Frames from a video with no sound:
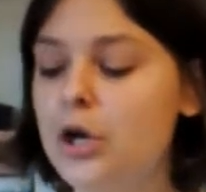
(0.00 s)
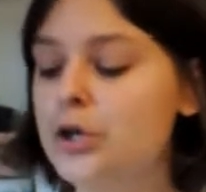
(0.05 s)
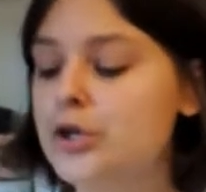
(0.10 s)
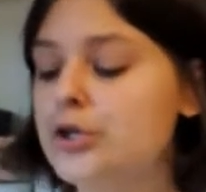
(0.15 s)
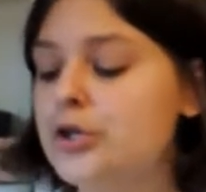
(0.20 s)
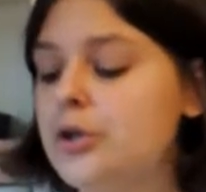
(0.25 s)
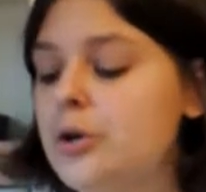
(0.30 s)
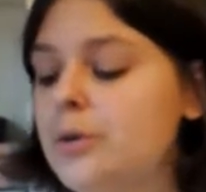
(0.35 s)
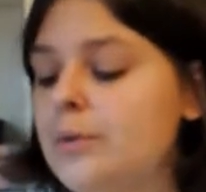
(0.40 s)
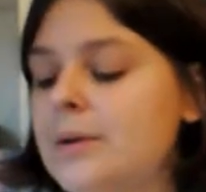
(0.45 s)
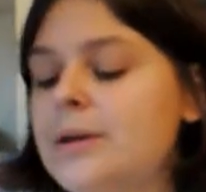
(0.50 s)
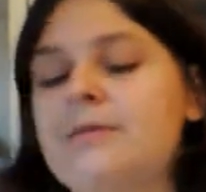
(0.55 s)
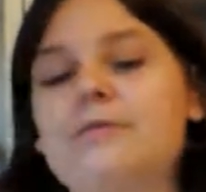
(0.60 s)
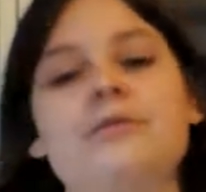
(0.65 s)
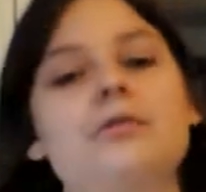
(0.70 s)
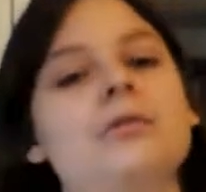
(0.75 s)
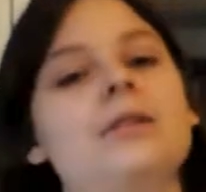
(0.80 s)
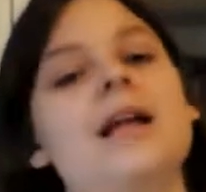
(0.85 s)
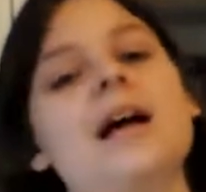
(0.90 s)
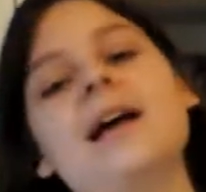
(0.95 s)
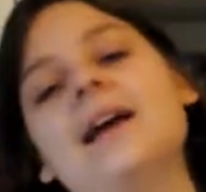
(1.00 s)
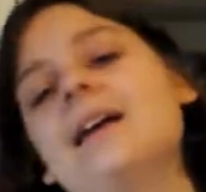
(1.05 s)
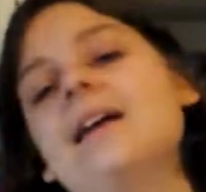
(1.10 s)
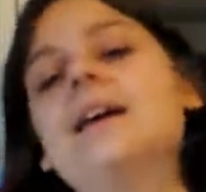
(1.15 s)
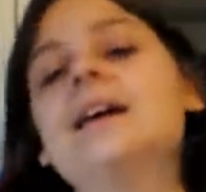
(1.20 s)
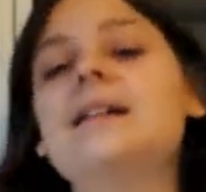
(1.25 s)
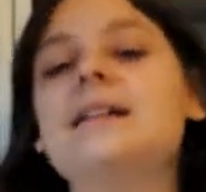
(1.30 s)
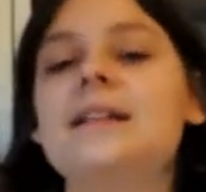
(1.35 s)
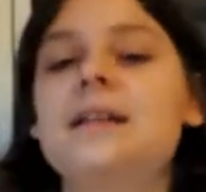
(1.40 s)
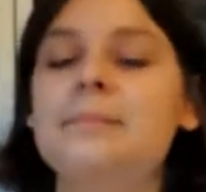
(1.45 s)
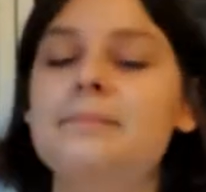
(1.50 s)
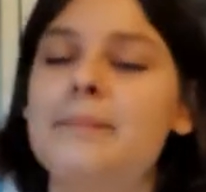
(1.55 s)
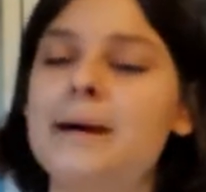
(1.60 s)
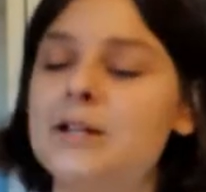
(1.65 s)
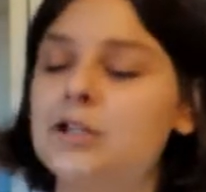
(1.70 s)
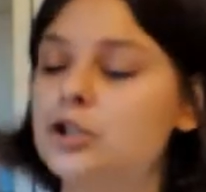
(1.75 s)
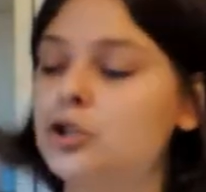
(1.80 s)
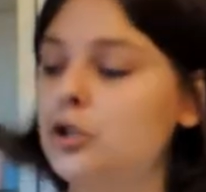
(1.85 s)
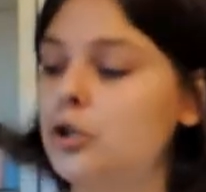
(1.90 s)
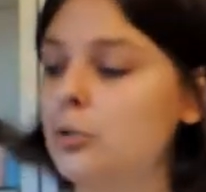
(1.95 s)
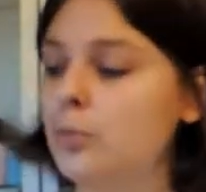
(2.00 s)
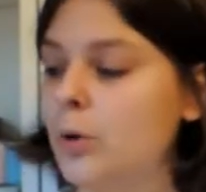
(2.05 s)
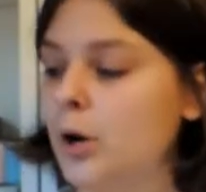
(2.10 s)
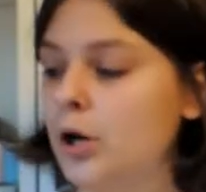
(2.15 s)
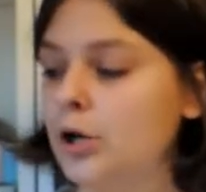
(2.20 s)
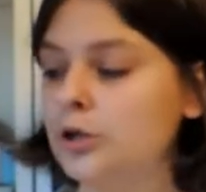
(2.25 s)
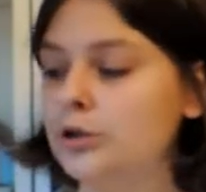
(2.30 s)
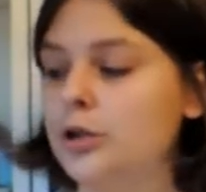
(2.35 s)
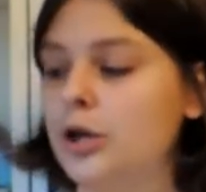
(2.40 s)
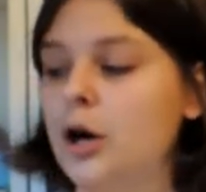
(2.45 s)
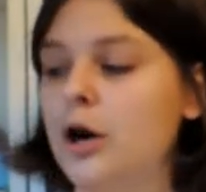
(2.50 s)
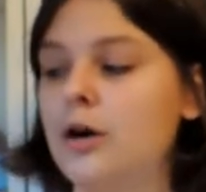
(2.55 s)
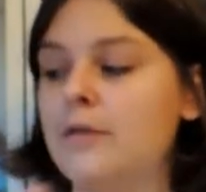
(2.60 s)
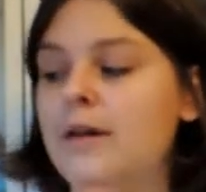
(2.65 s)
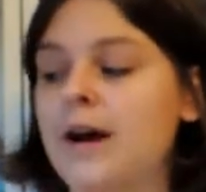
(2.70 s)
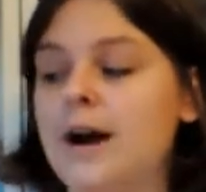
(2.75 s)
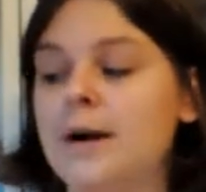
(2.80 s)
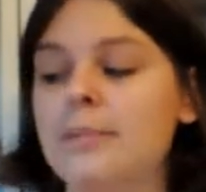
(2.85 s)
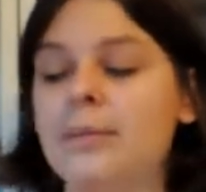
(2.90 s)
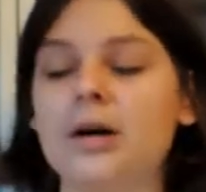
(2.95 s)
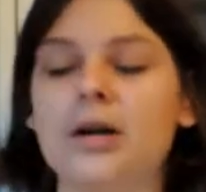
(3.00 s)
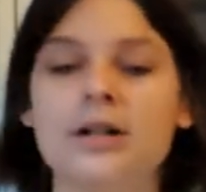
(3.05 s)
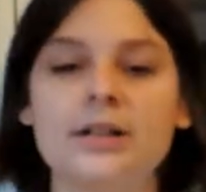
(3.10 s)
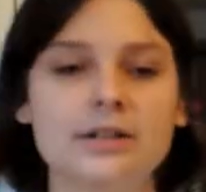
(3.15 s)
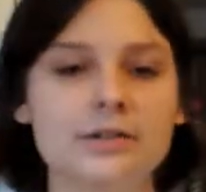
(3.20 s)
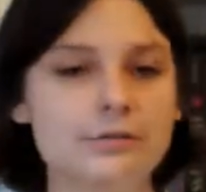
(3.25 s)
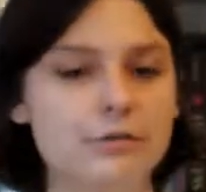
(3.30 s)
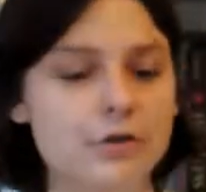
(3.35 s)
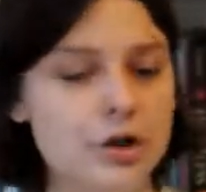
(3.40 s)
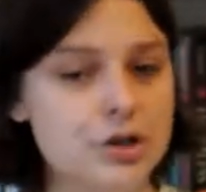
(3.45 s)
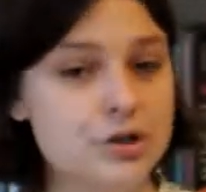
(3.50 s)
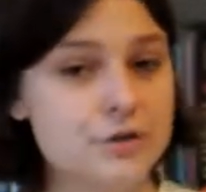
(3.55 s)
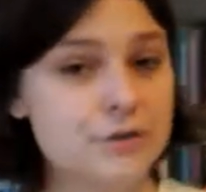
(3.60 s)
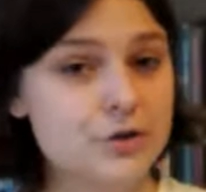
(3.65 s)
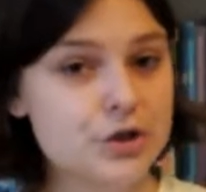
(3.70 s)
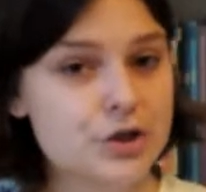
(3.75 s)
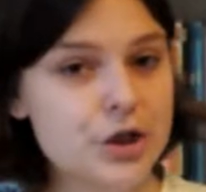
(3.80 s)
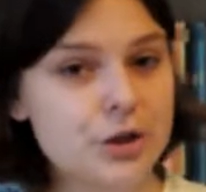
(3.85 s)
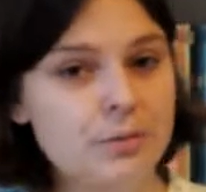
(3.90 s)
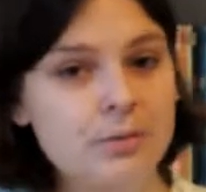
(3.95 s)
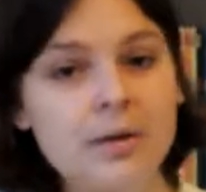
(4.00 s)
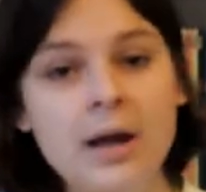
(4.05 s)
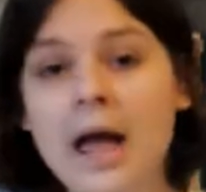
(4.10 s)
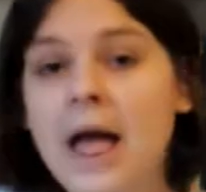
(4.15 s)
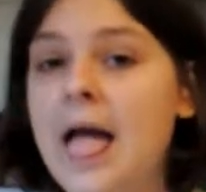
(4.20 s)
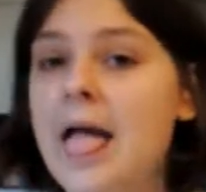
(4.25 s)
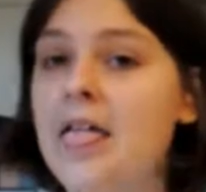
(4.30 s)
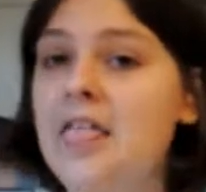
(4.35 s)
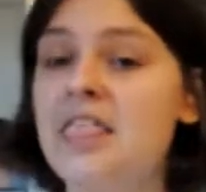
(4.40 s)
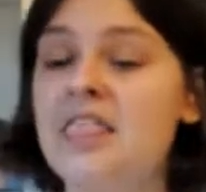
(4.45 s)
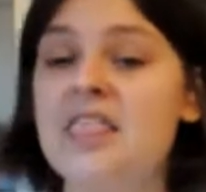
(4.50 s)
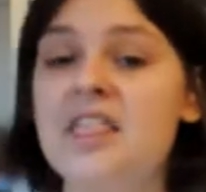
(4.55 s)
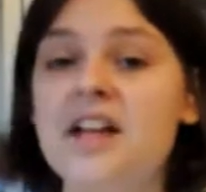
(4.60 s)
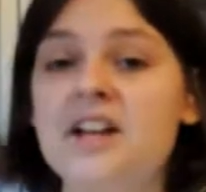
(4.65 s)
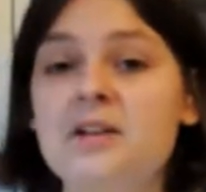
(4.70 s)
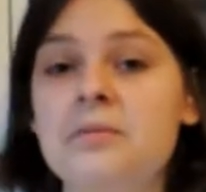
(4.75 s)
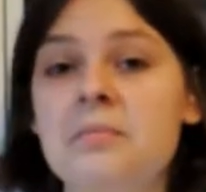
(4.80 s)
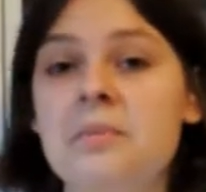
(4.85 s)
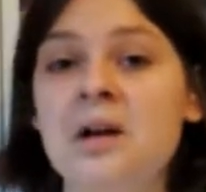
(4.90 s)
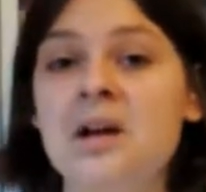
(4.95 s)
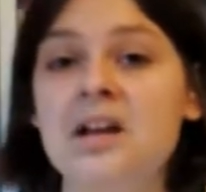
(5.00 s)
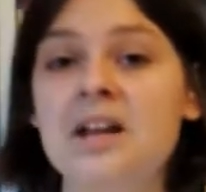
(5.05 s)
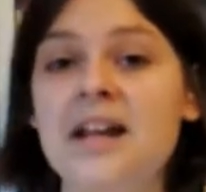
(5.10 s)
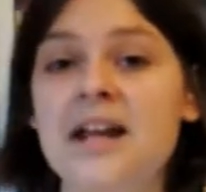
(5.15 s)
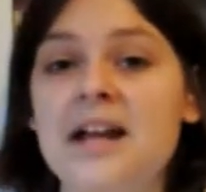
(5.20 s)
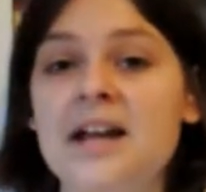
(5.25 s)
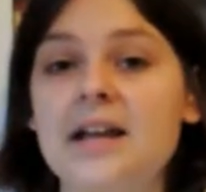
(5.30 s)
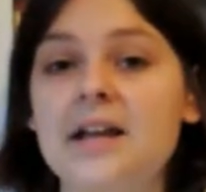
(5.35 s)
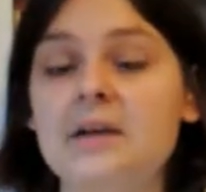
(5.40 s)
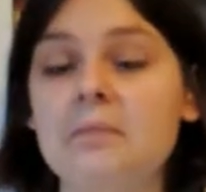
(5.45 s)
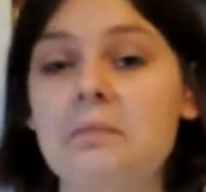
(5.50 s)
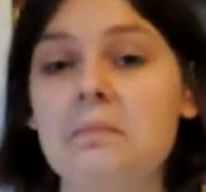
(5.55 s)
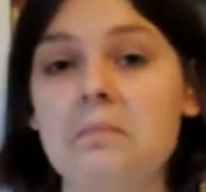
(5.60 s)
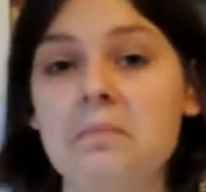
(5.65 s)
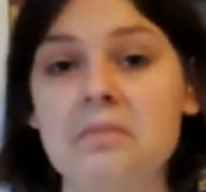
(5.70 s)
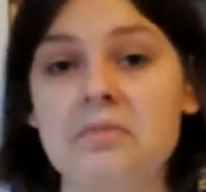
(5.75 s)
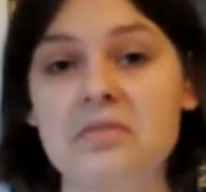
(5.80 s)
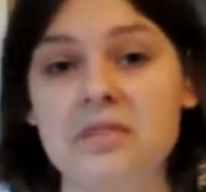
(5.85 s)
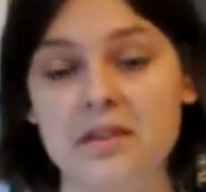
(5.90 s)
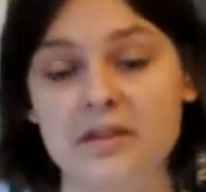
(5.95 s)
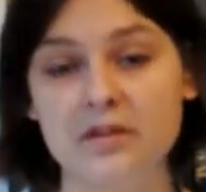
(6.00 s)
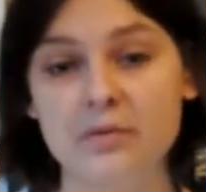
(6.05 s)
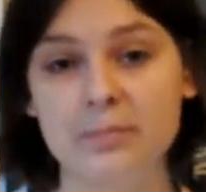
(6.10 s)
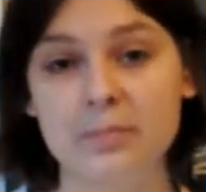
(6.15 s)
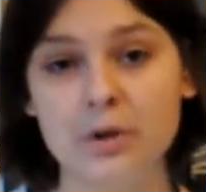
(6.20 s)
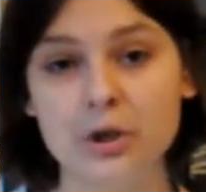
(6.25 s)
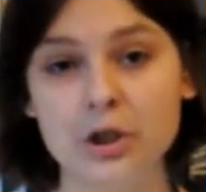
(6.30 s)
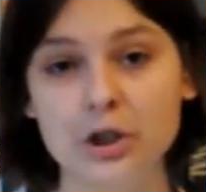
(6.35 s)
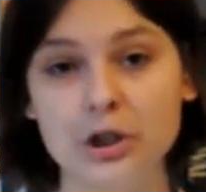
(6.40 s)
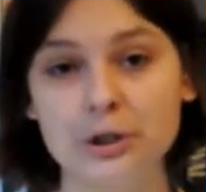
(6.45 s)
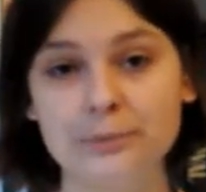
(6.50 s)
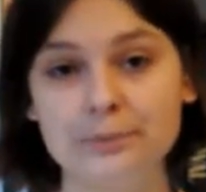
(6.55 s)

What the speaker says: So if you like the magical world of Harry Potter and the Philosopher's Stone, then you might like this book.